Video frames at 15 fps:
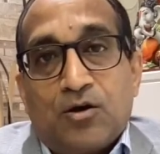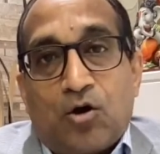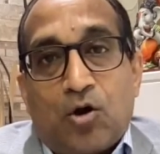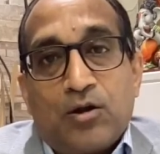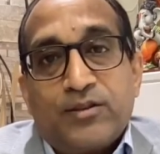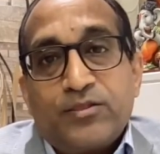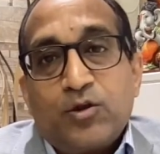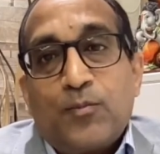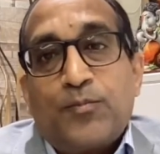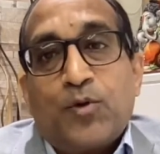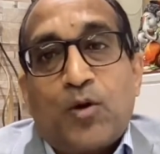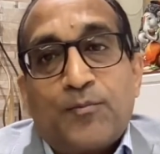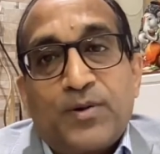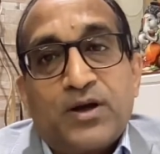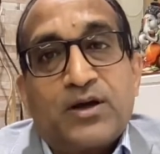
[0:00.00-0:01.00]
Also,
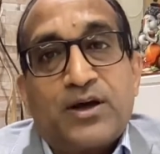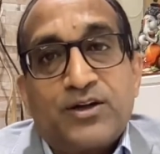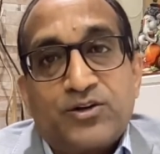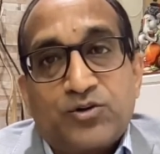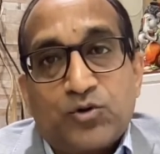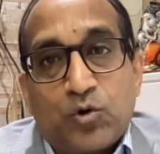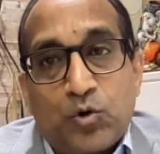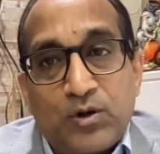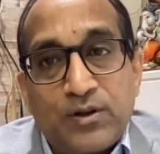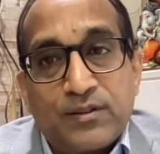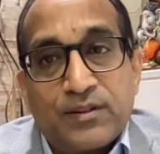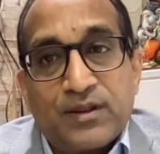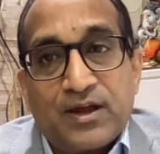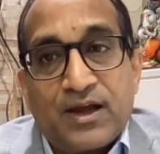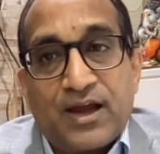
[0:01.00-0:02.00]
proper
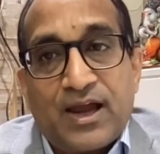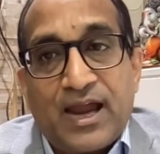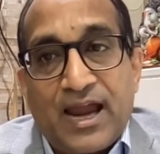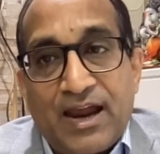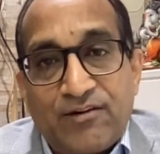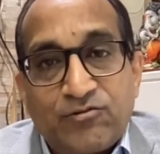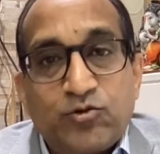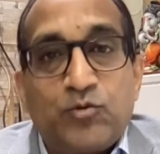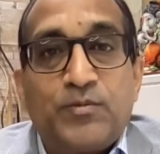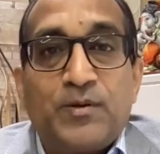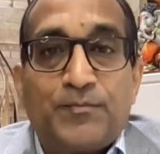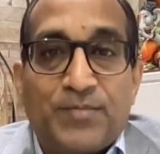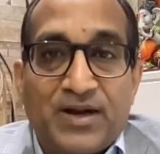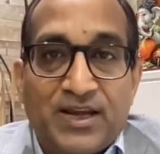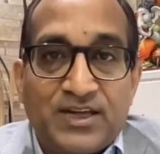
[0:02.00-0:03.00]
controls have to be
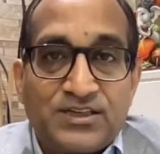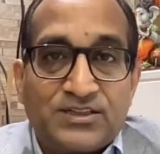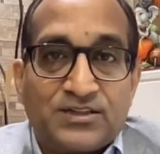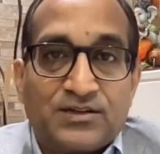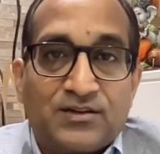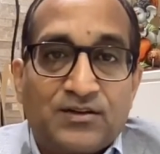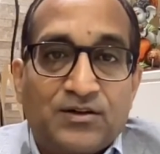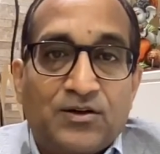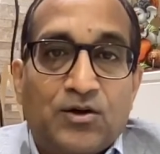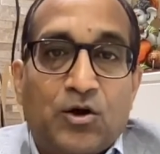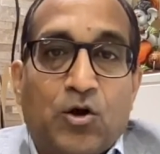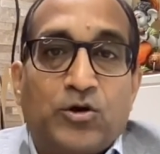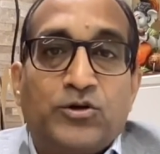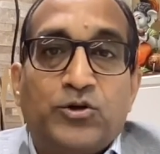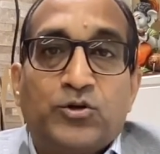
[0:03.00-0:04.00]
placed
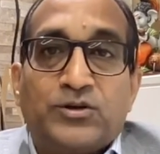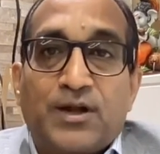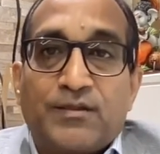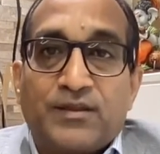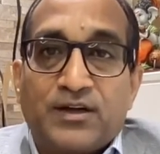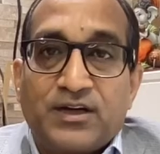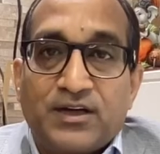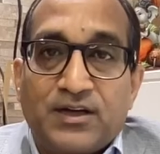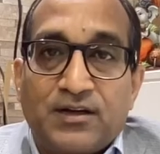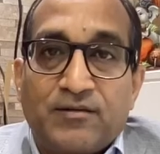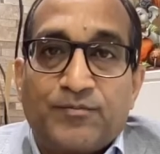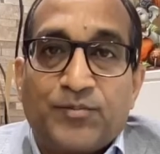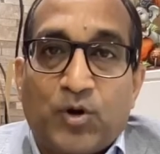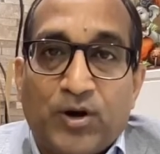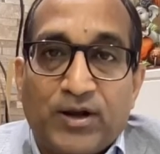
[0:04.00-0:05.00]
on
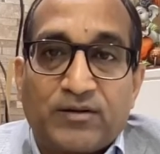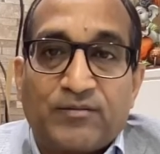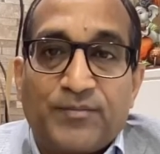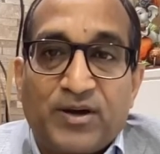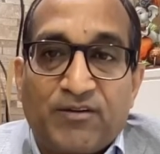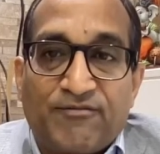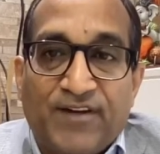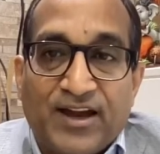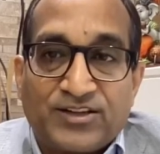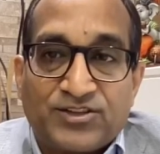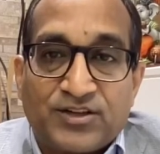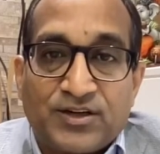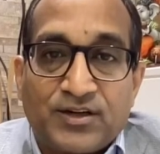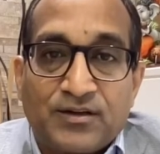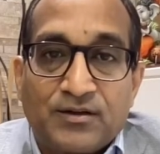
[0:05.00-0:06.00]
nutraceutical products
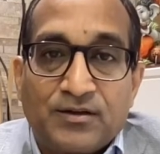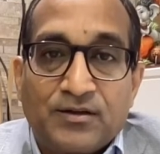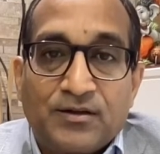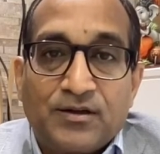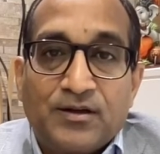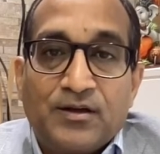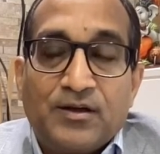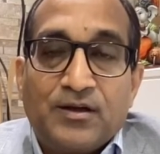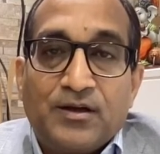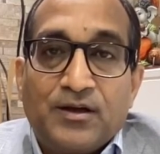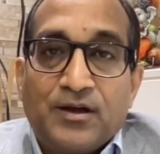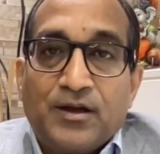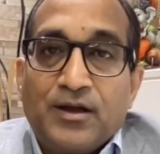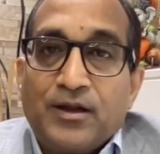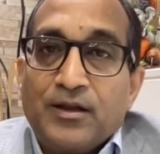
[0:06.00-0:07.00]
manufacturing.
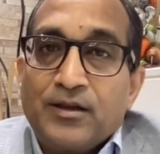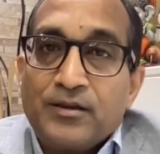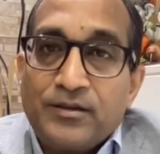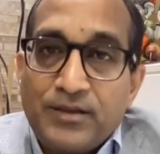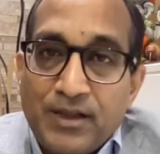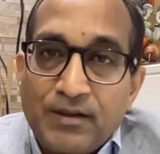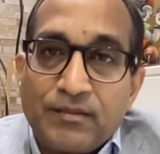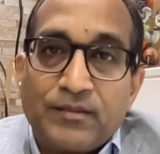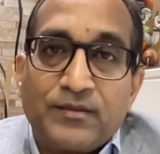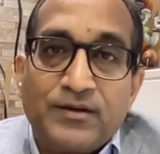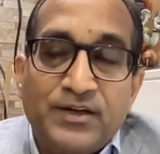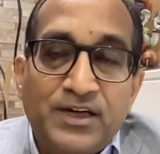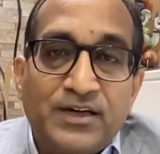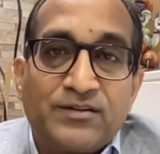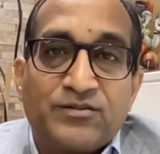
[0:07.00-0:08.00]
This
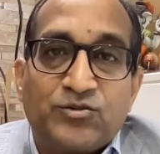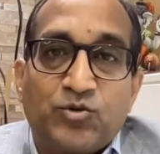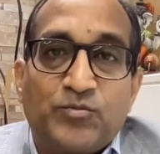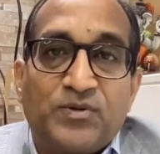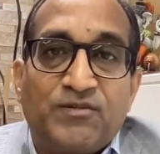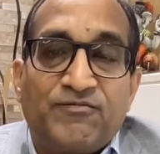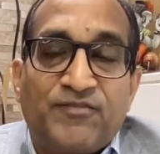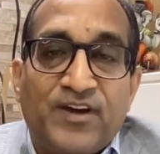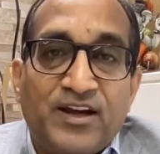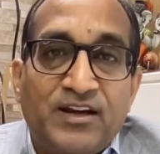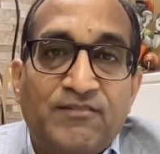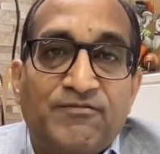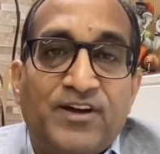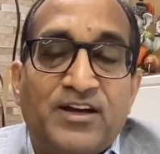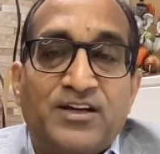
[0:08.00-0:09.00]
needs to be
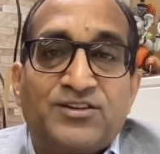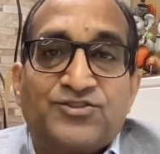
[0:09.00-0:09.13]
very, very